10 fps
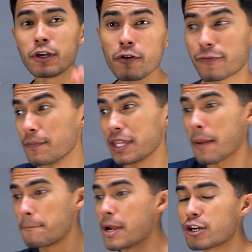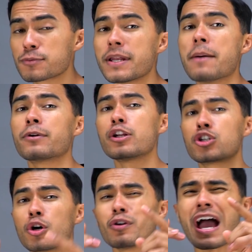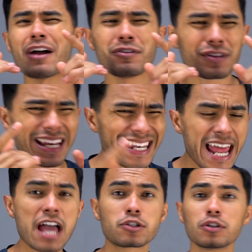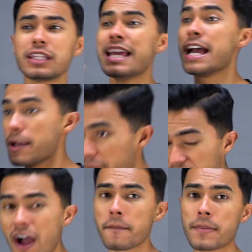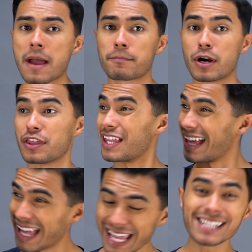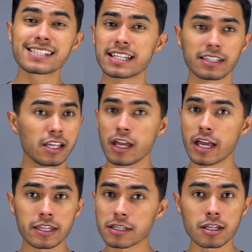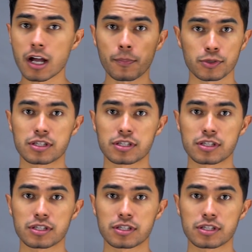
you from the embarrassment, I'm gonna show you how you can naturally fight bad breath instantly in just a couple